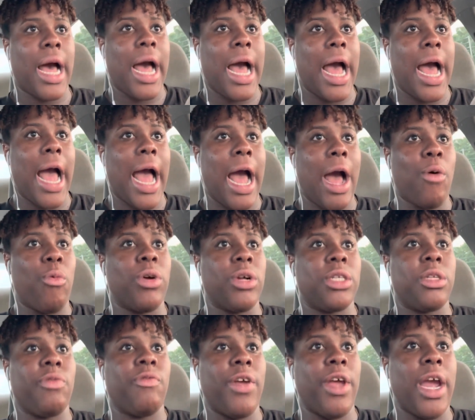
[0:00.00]
I
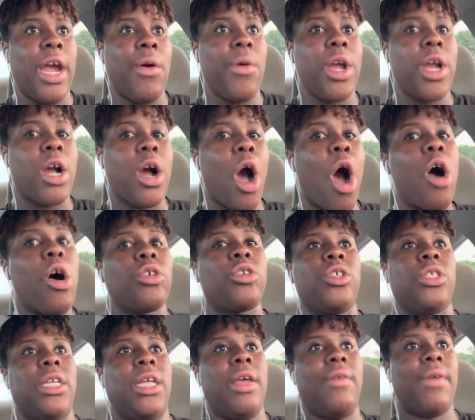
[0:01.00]
was very
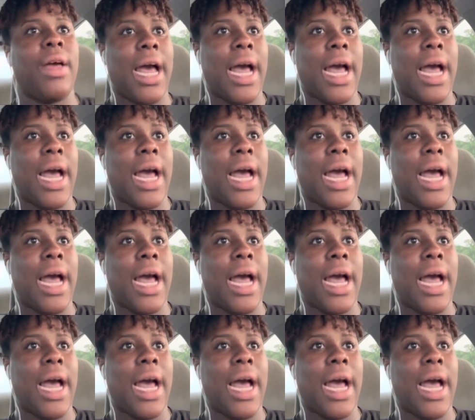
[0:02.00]
cautious even